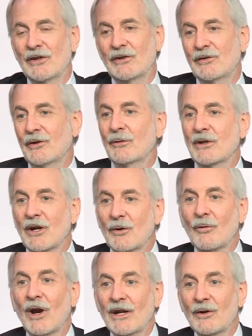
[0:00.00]
issue, and go
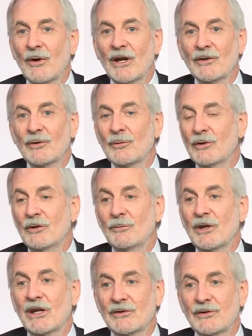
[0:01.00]
right around the room,
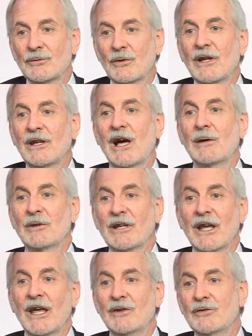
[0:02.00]
because it's really an
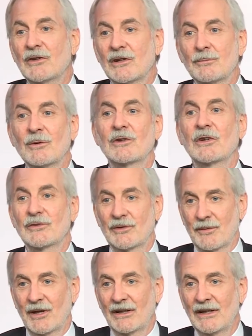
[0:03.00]
obligation to
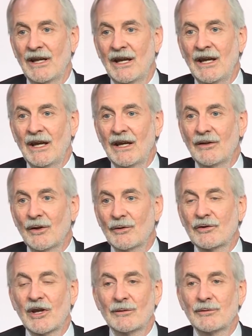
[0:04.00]
participate in those
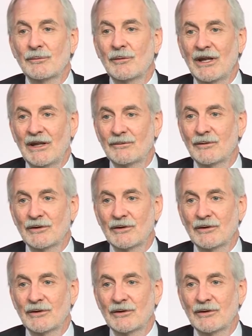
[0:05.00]
types of meaningful